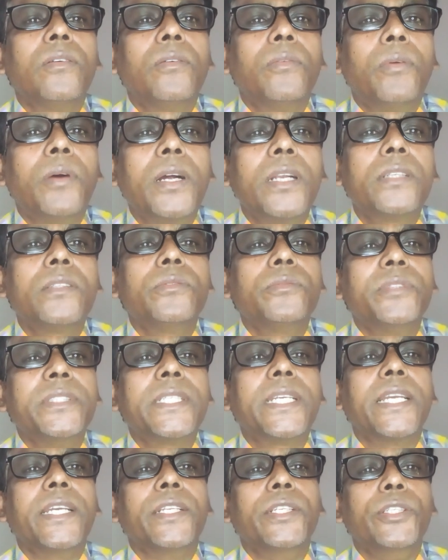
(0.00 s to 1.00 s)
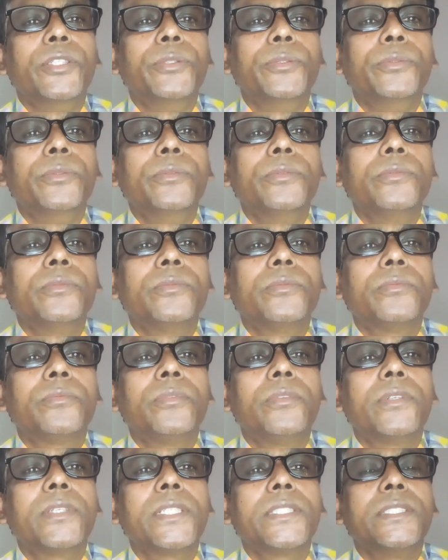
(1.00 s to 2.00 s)
What we can do,
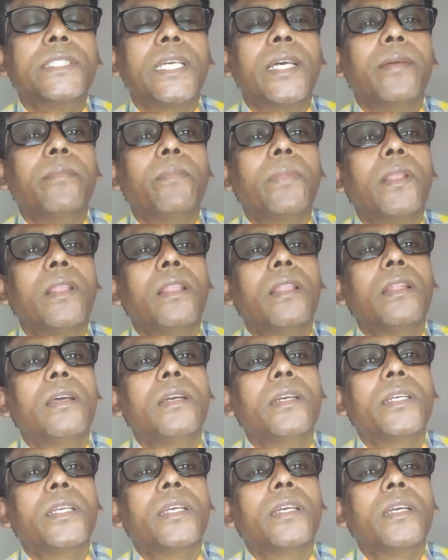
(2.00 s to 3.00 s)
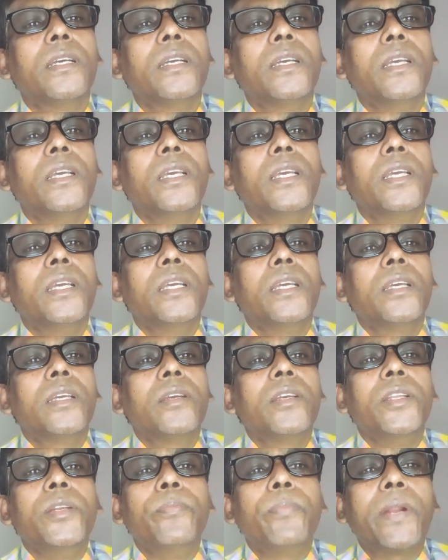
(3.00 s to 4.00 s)
for example,
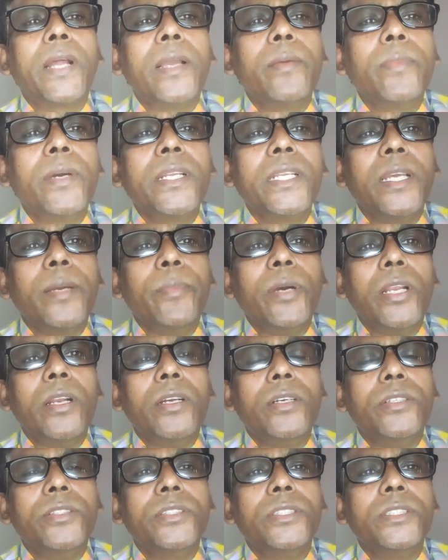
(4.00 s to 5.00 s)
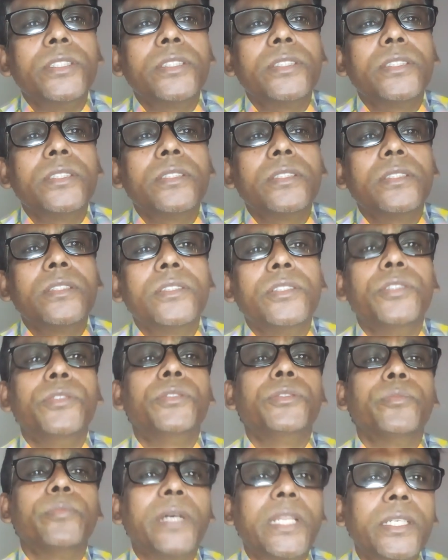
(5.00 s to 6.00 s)
in primary amyloidosis due
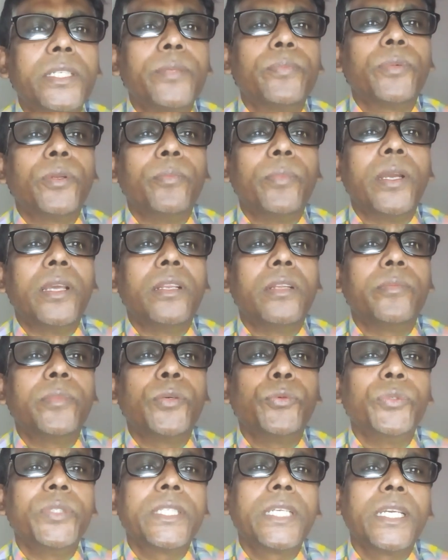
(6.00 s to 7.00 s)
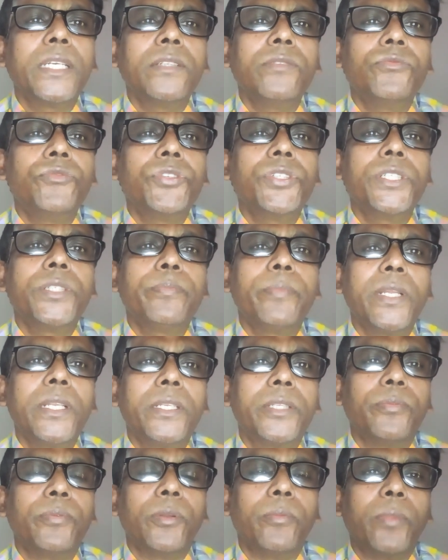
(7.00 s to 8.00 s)
to multiple myeloma, we can treat
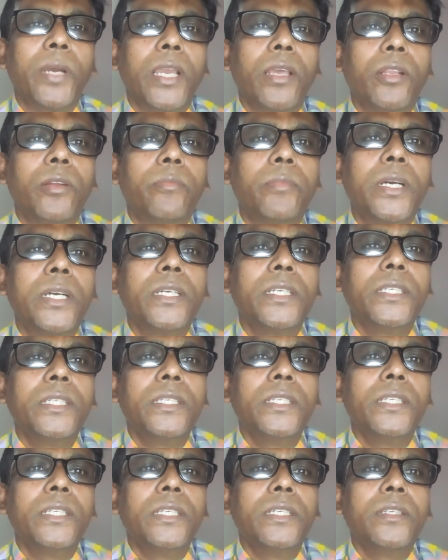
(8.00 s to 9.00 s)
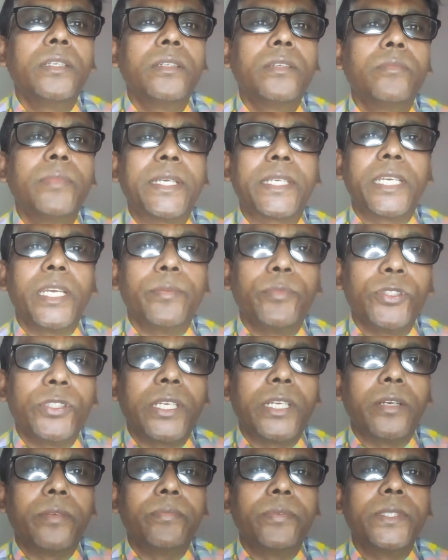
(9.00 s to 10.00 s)
multiple myeloma by
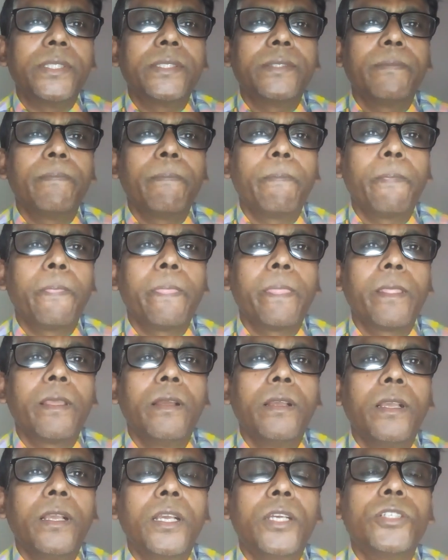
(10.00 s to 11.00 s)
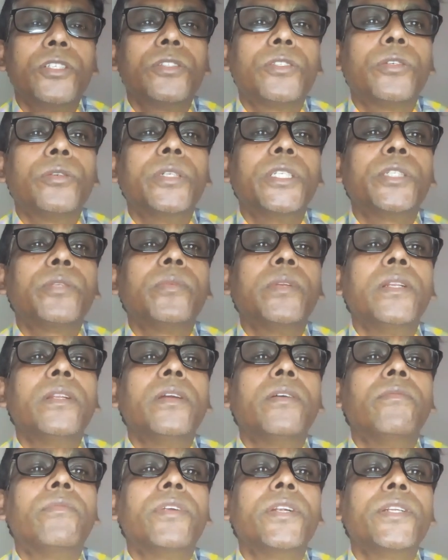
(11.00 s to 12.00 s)
chemotherapy. So it will
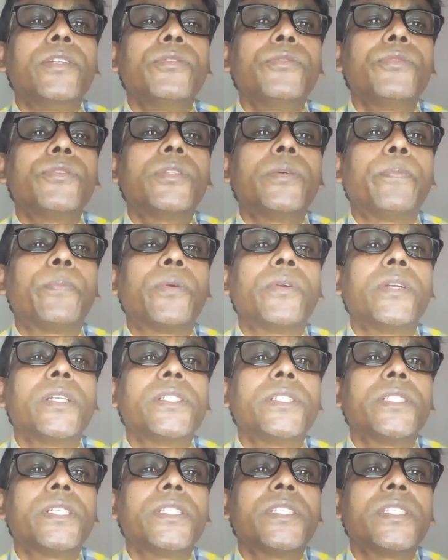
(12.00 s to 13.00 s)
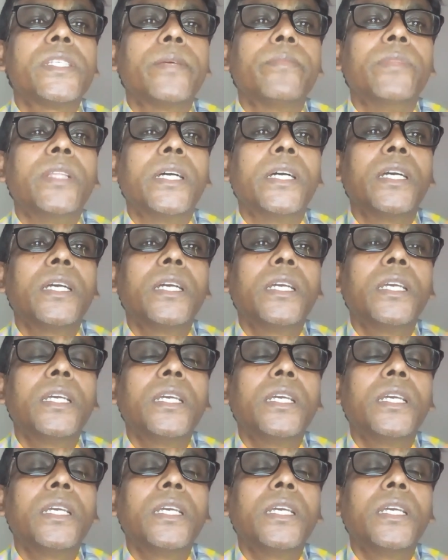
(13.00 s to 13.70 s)
reduce the productions of the